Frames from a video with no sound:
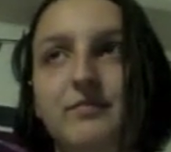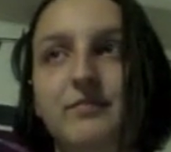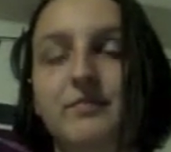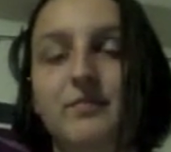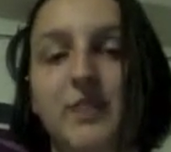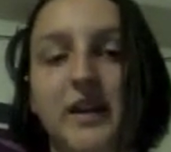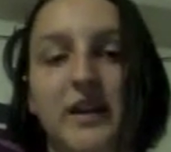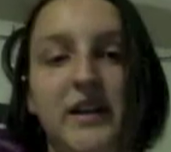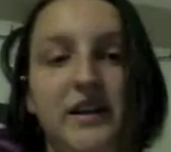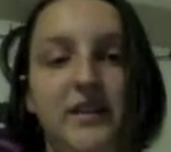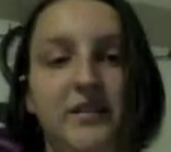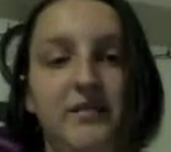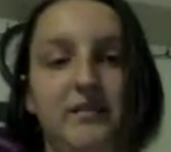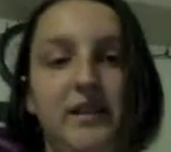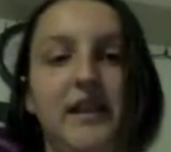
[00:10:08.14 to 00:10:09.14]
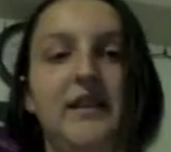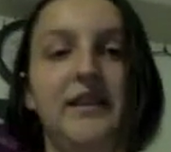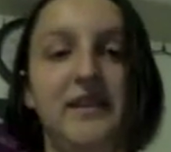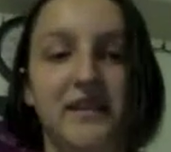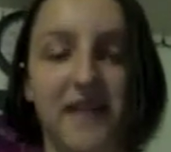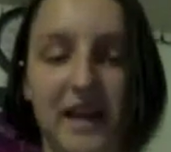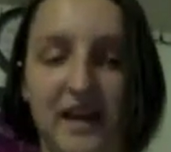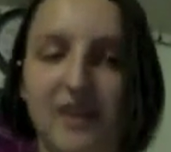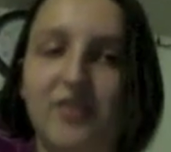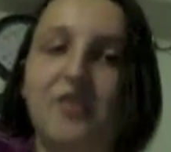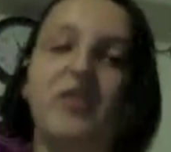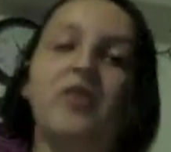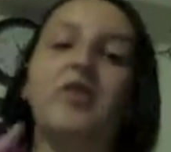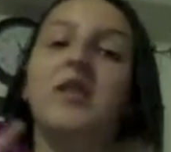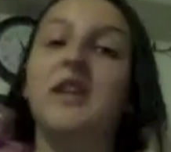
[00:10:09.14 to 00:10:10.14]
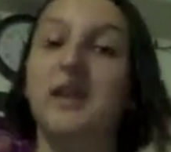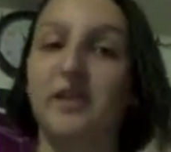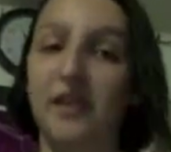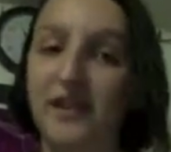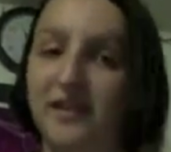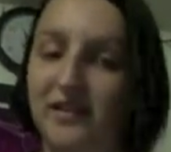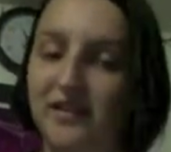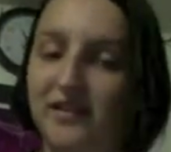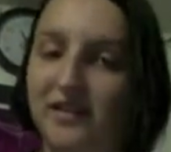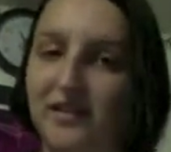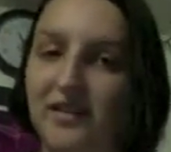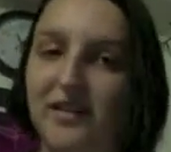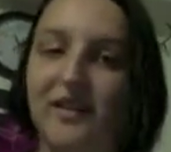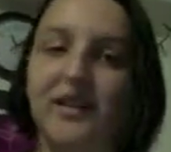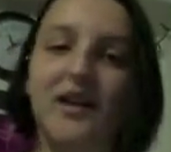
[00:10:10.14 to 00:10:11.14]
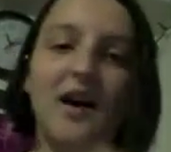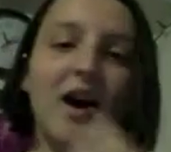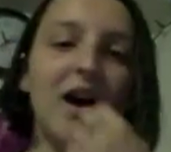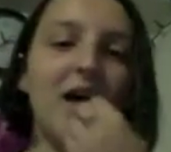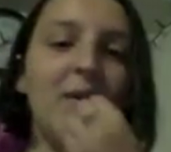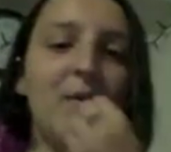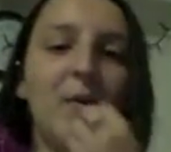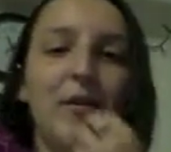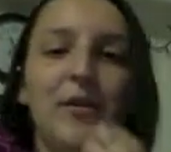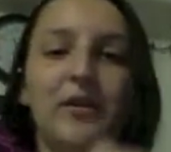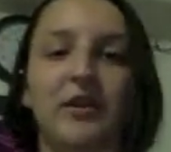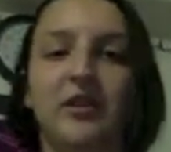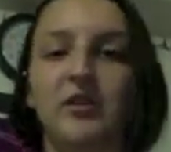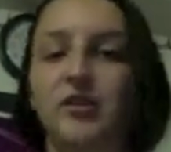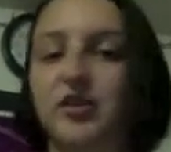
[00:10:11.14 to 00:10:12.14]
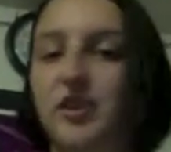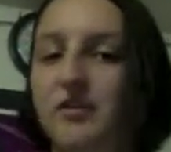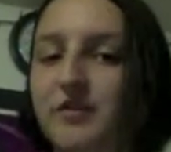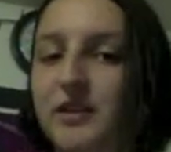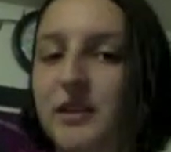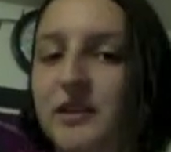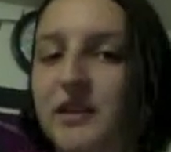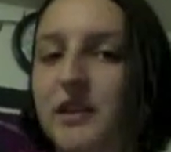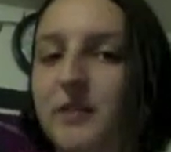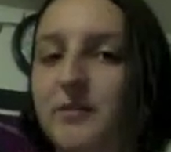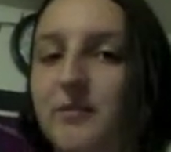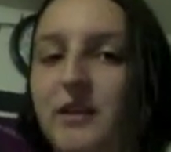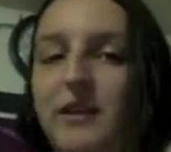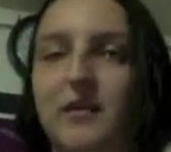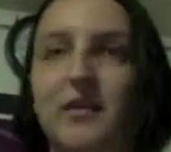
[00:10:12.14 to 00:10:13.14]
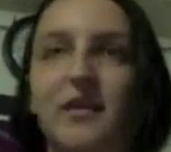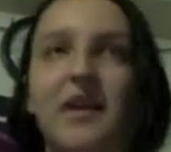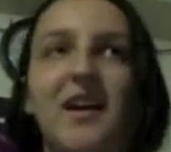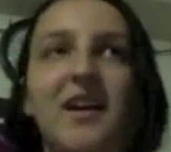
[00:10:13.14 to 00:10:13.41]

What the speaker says: But in this case, you could hear it, all the little shufflings of the feet.